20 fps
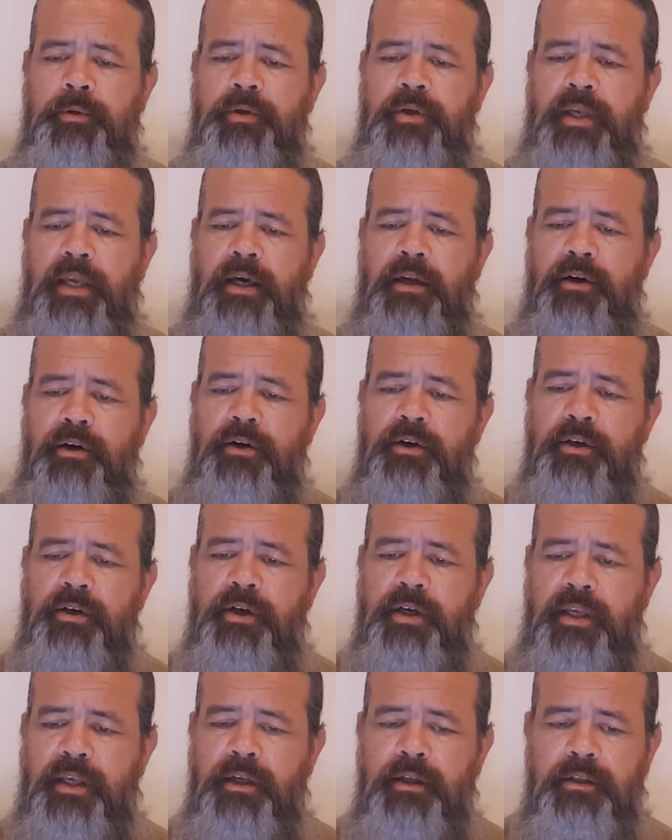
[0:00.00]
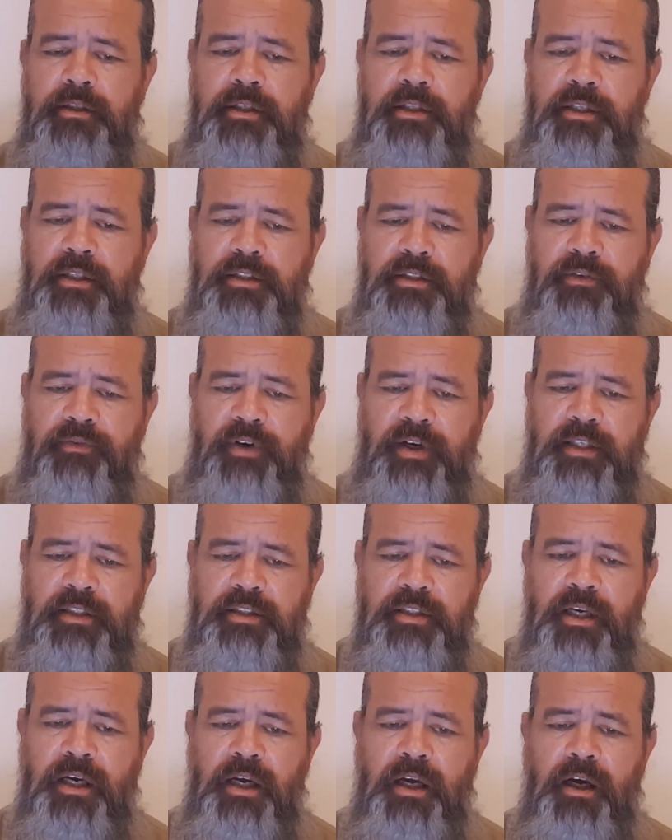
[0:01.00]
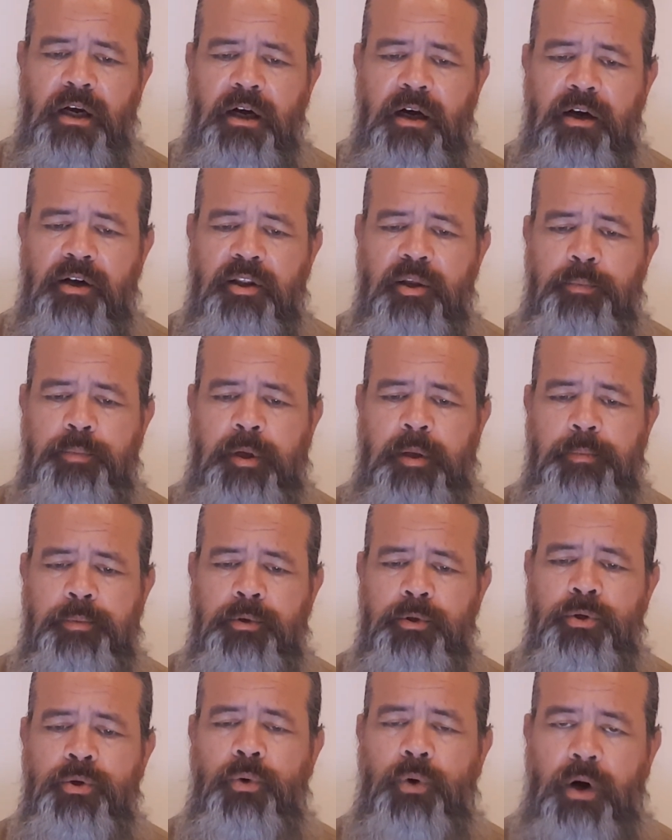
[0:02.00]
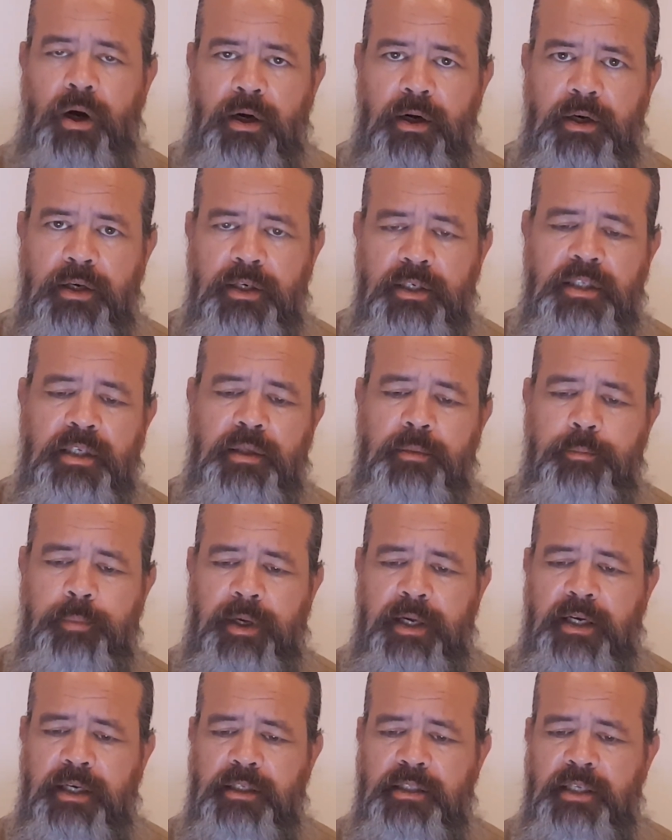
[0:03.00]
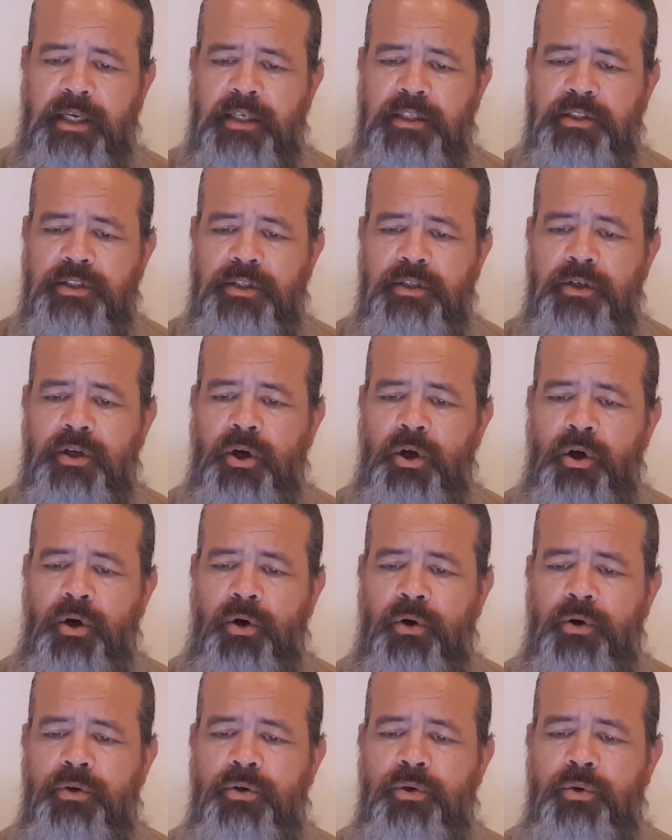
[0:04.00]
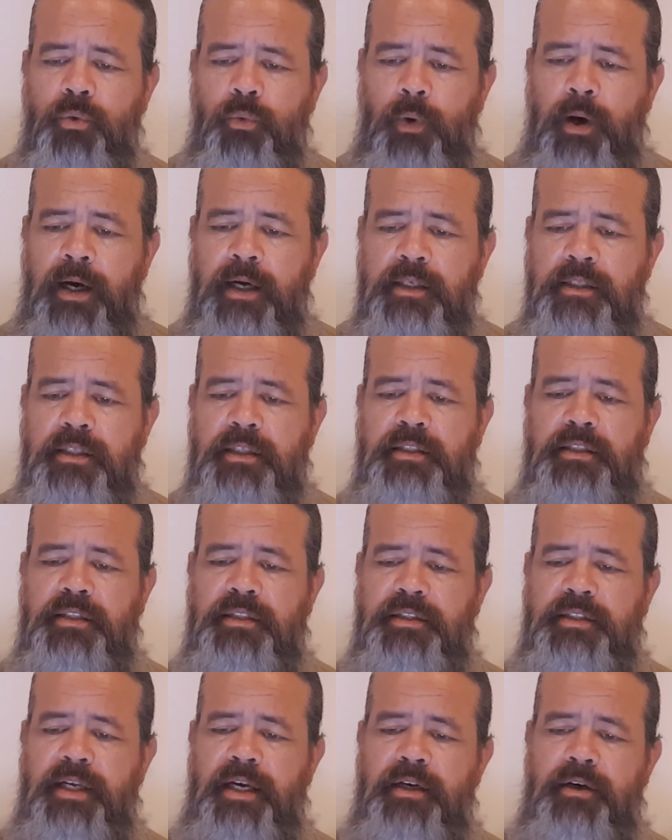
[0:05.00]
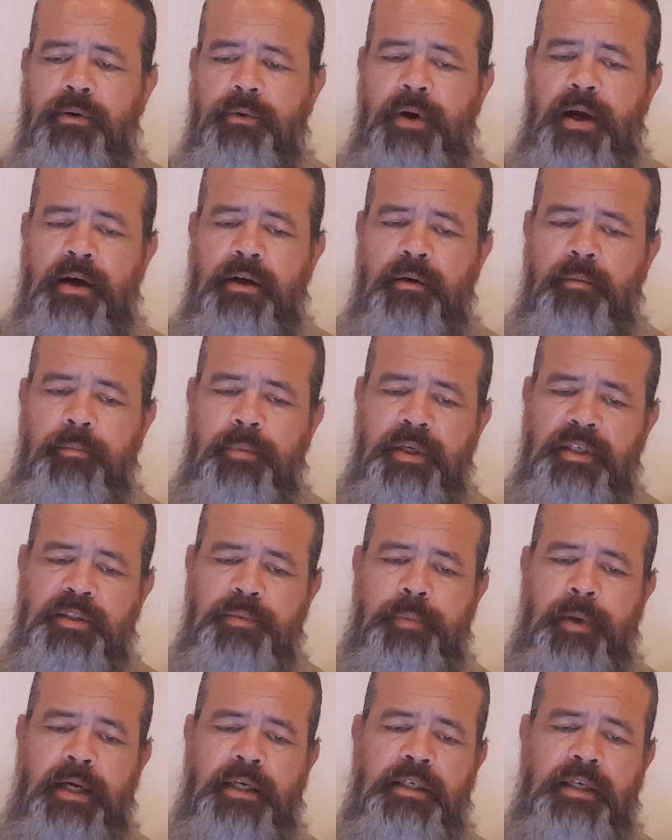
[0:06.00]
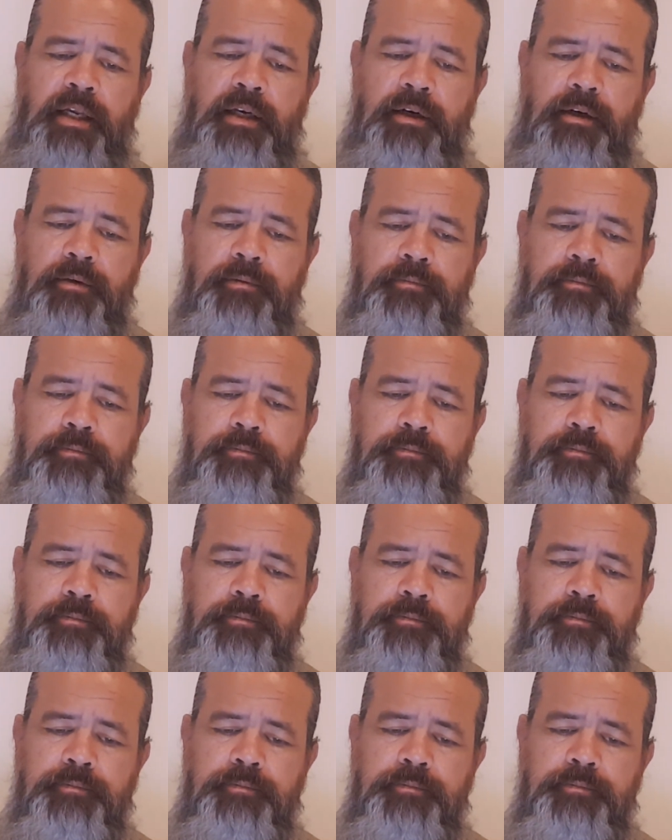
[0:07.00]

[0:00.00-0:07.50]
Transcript: who get hurt or killed in these events are the people who aren't paying attention or who want to stand around and be a spectator.